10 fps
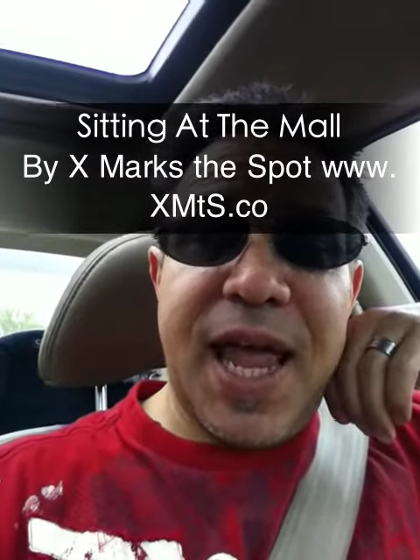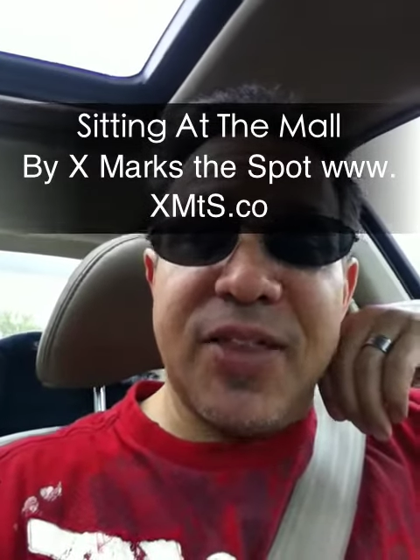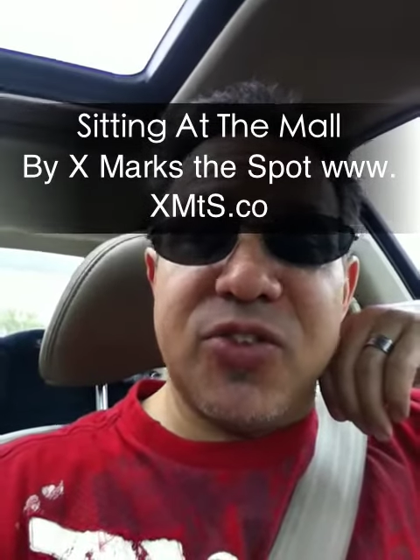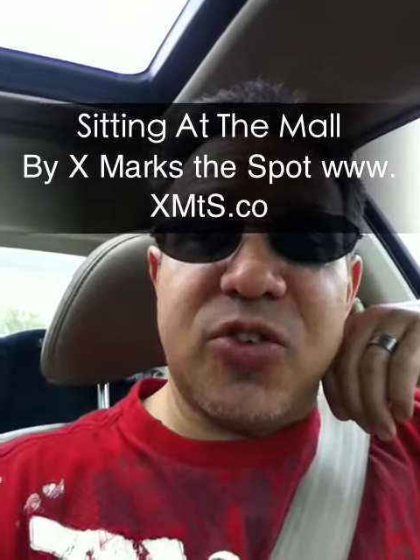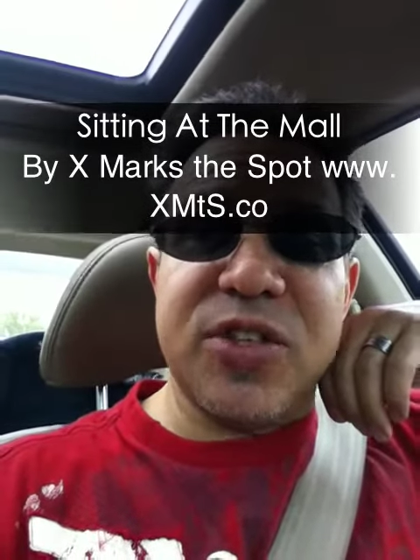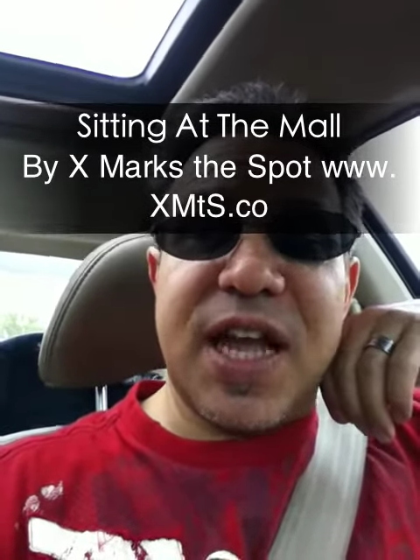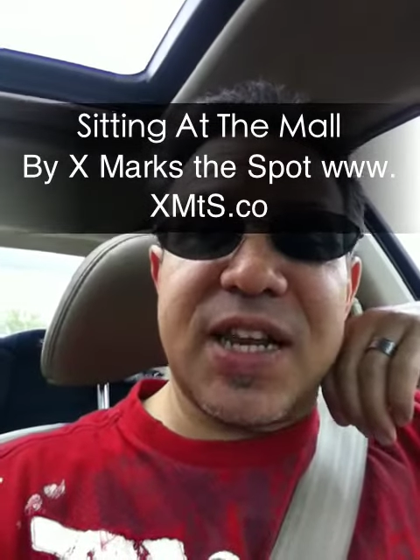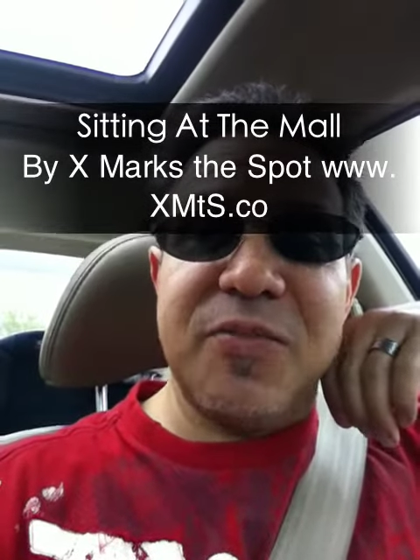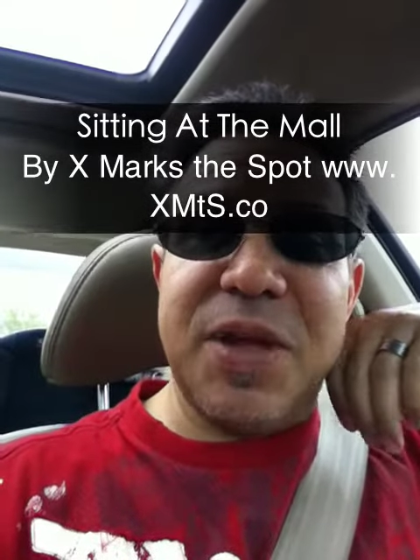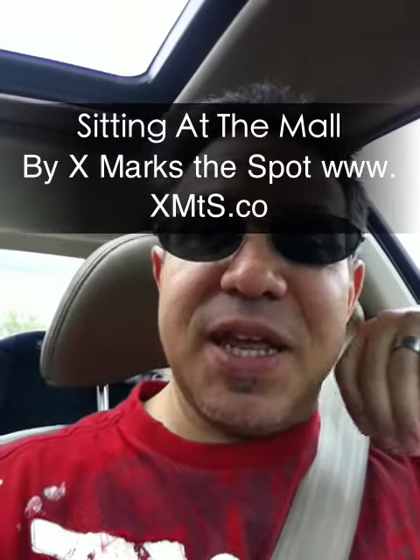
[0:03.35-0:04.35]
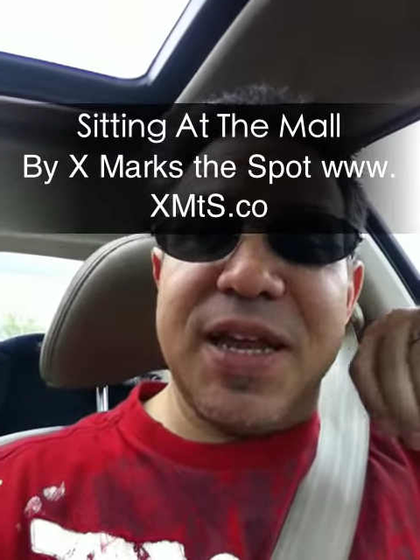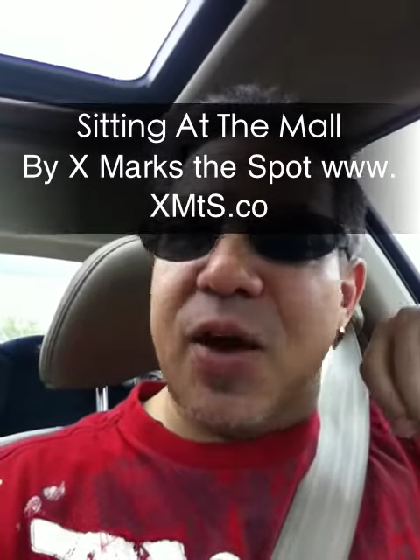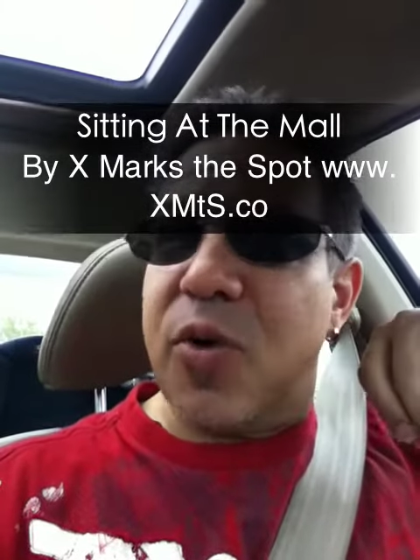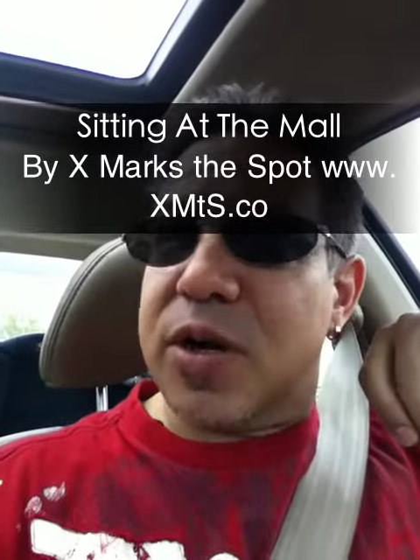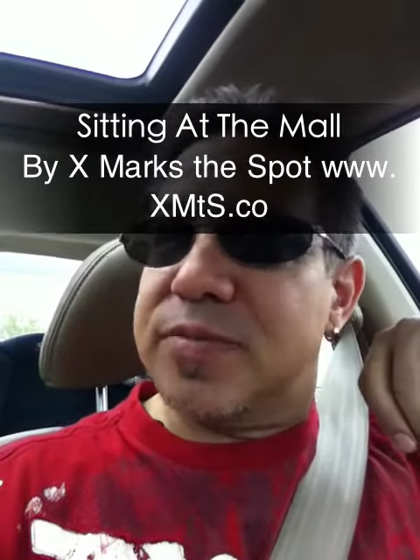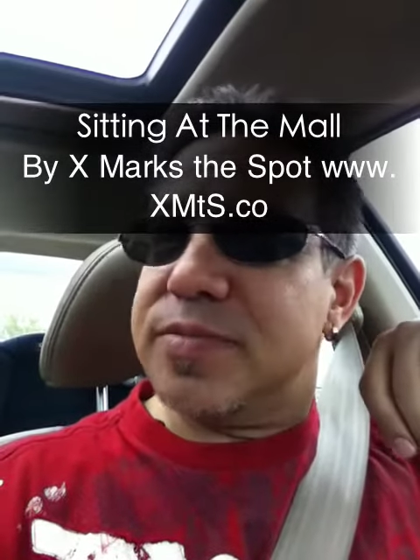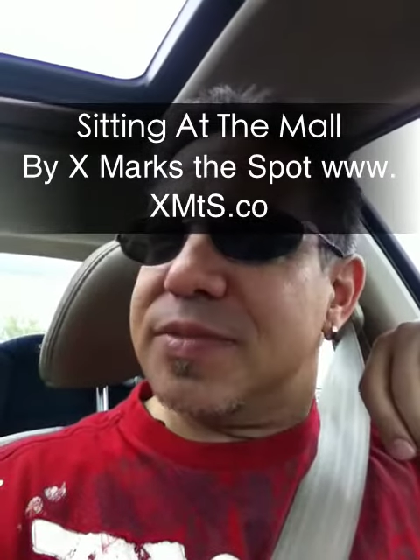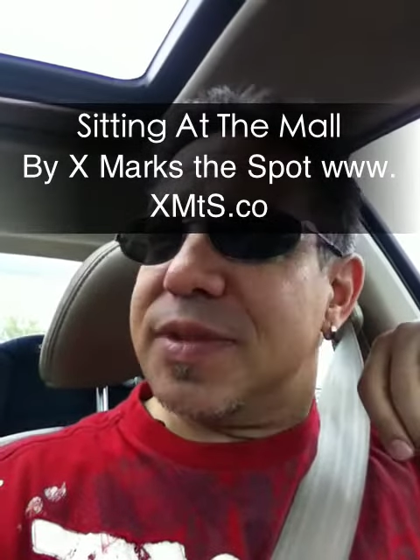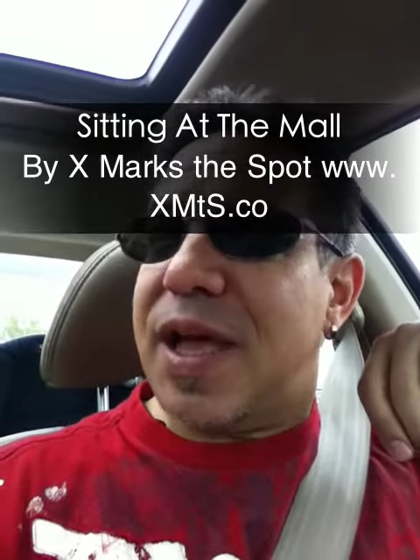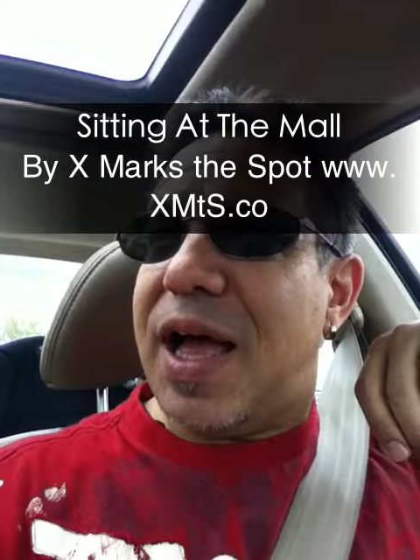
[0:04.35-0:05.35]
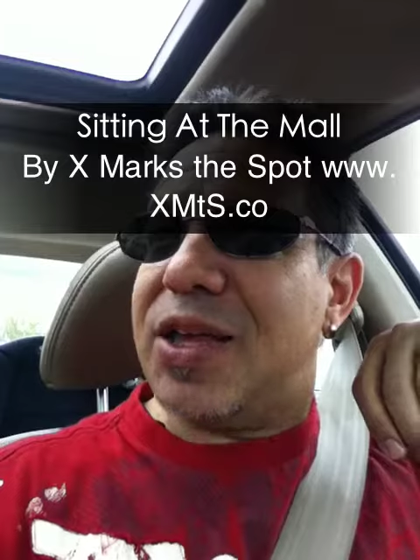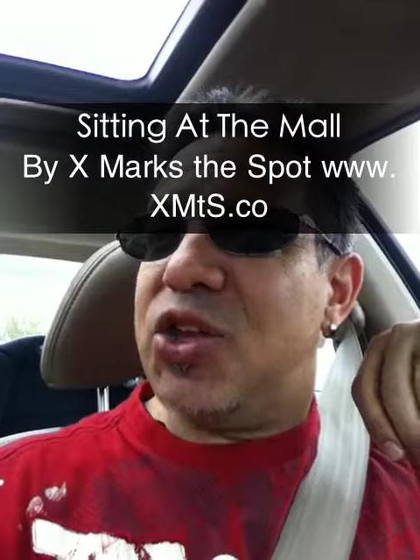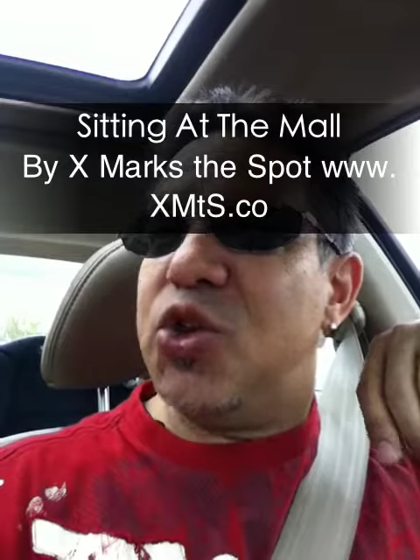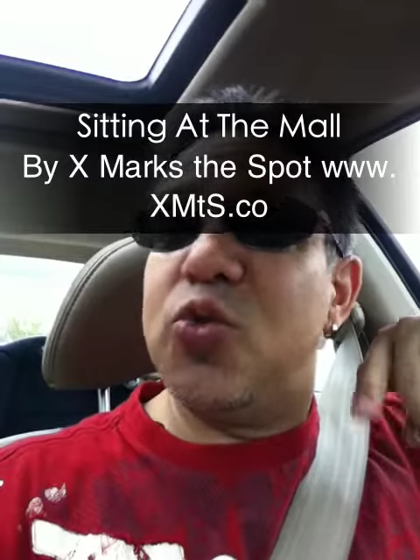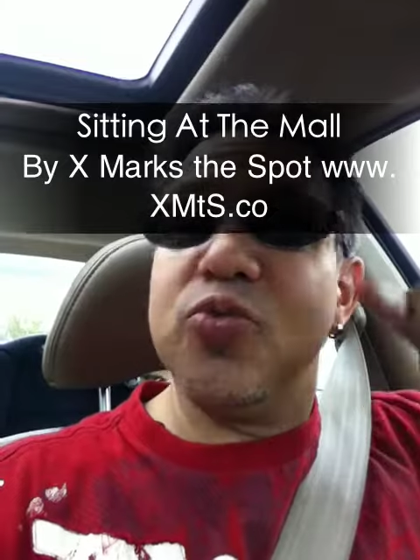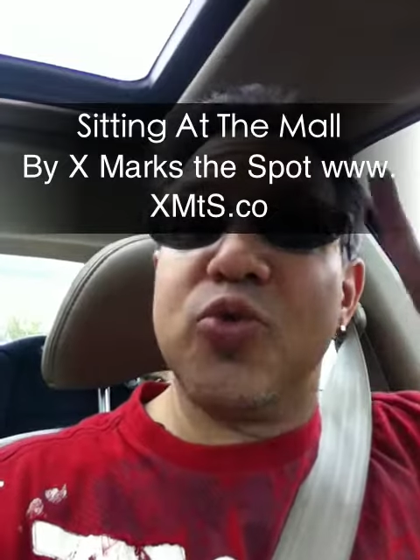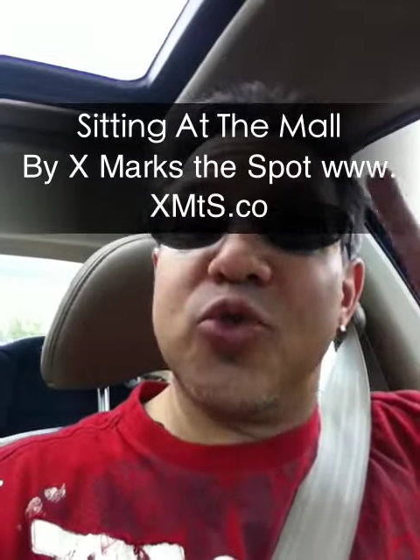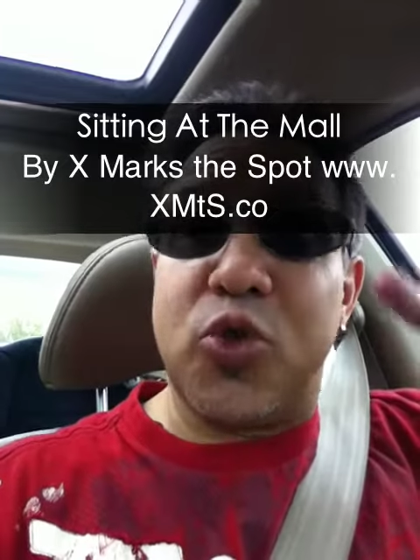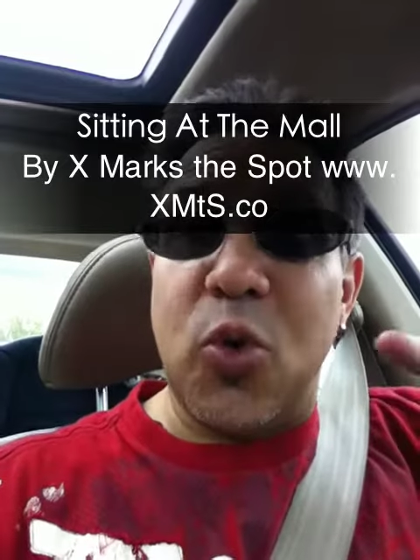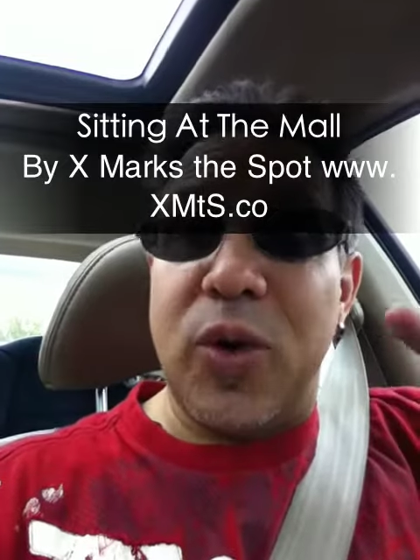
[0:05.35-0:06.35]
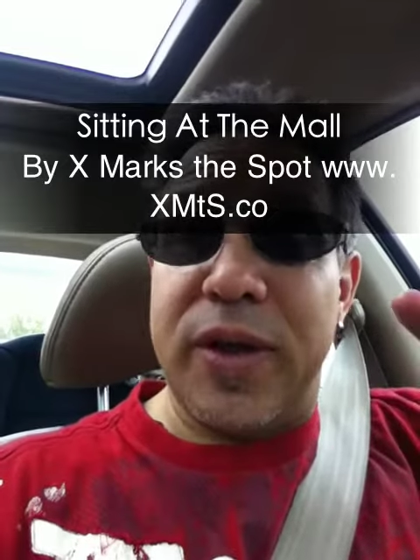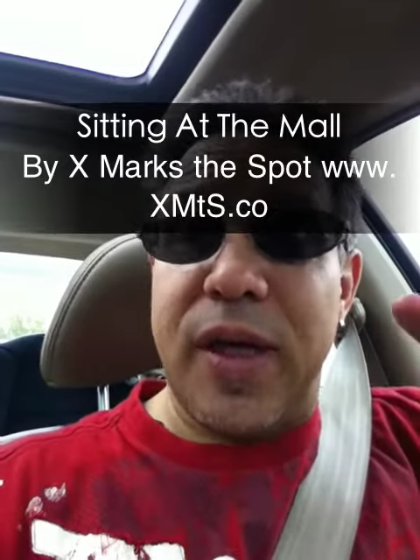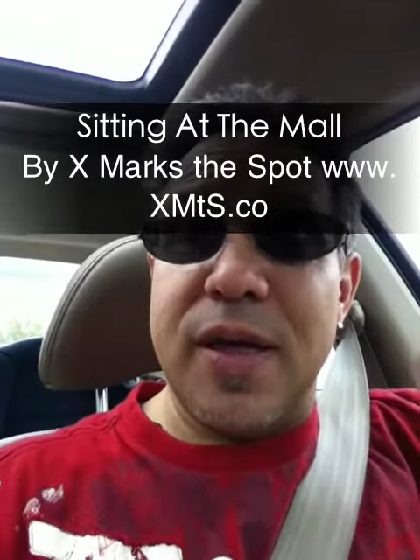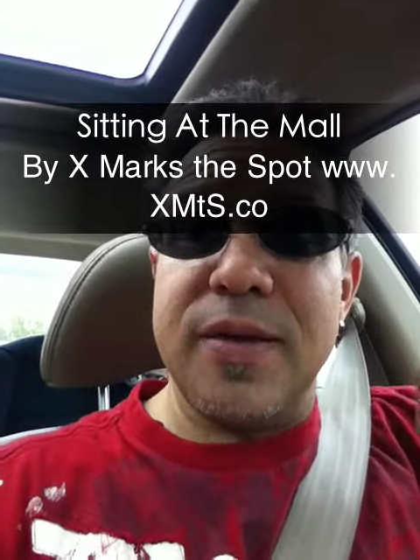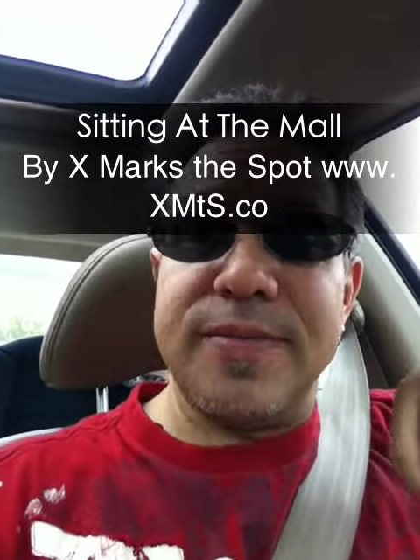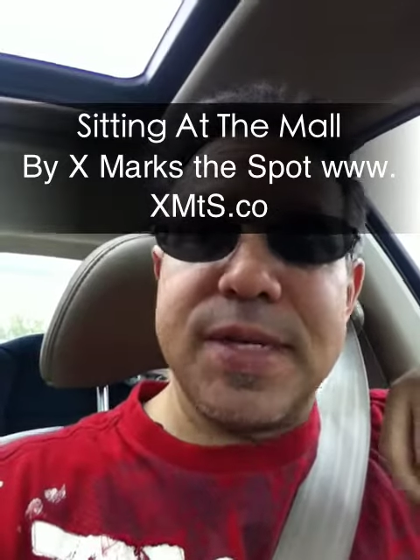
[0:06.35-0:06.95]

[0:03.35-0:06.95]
and the Jolt Active Media Network. How you doing, huh?